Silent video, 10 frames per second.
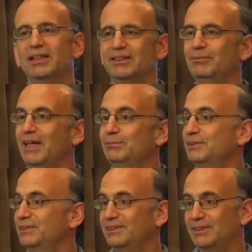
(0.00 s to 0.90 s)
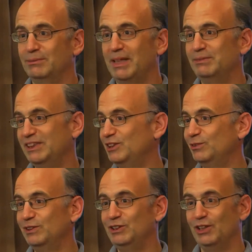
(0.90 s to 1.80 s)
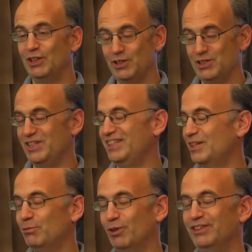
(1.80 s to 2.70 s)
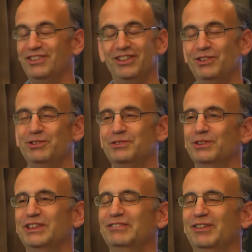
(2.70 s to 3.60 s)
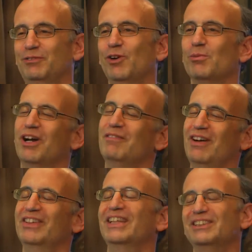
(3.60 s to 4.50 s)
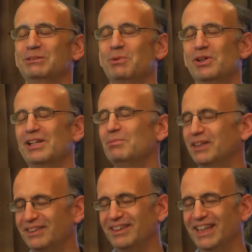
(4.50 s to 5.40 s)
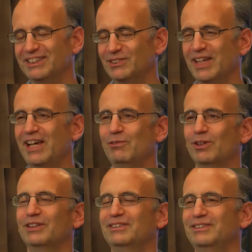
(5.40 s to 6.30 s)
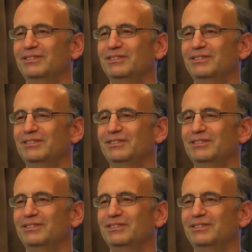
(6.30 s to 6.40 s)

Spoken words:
Sometimes the issue is you need to upgrade to the newest version of Informer. I found that this morning, but that's okay. We're